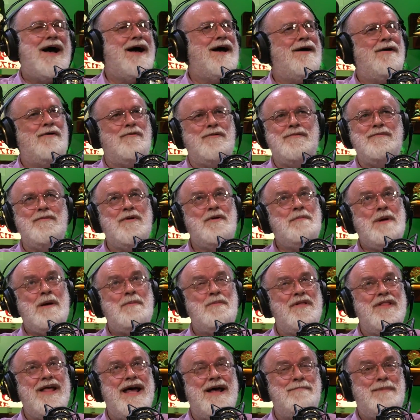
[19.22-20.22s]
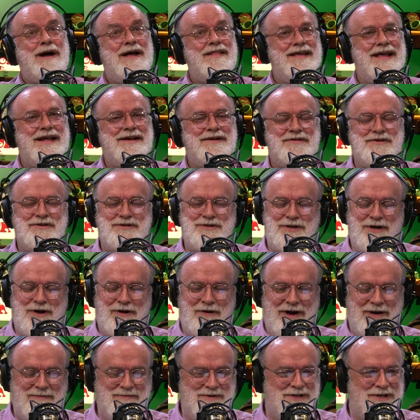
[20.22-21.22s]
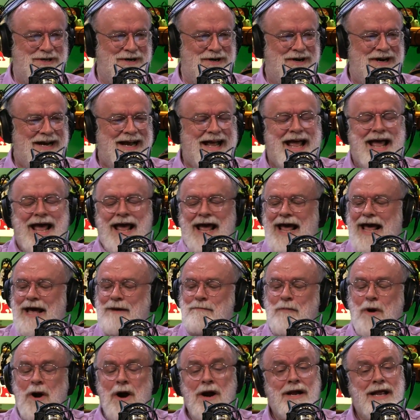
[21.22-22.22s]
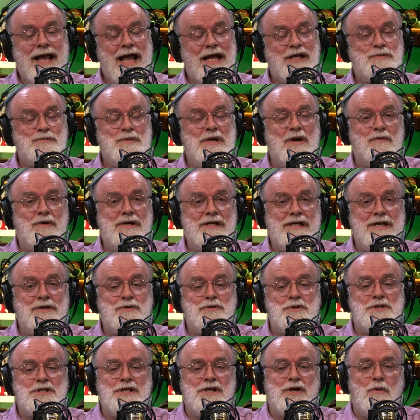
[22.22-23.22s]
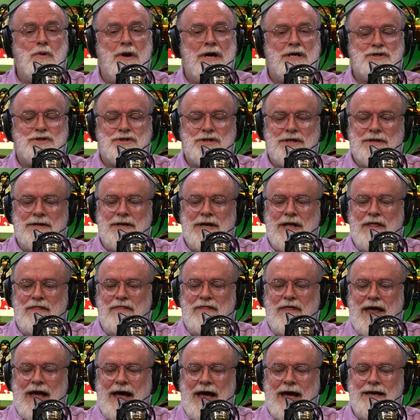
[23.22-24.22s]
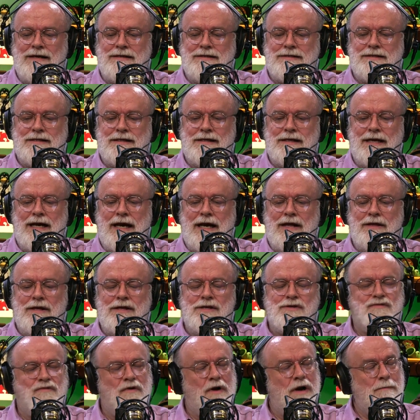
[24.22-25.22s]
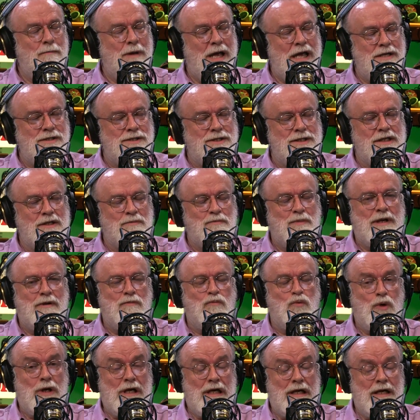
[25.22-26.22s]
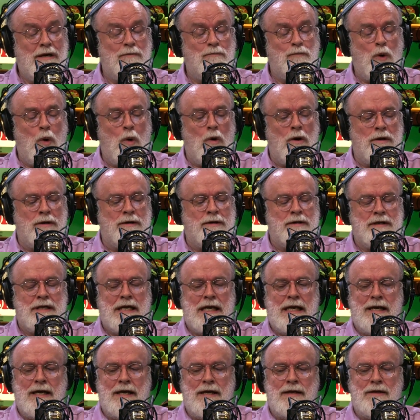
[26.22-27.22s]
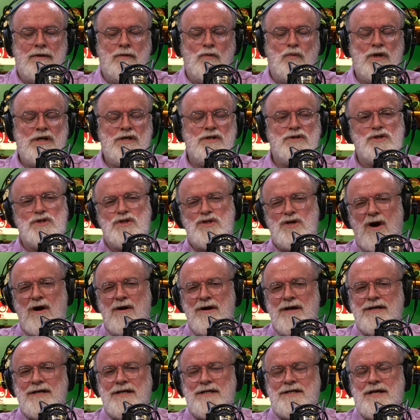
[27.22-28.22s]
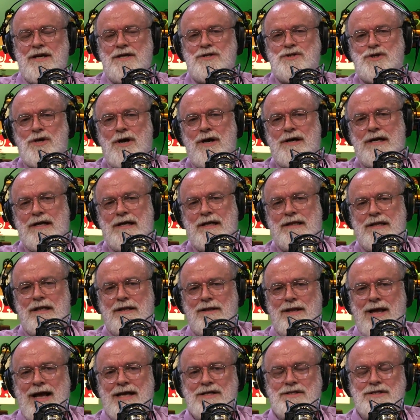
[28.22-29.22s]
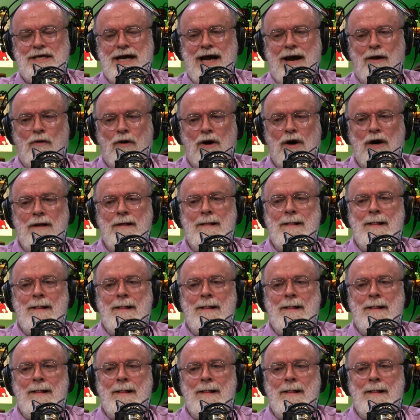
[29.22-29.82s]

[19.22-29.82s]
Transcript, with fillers: I'll remember that by the end of the show, I'm sure. And Mark asked me a really interesting question that uh, is very basic but really important, and we started to touch on it in the last hour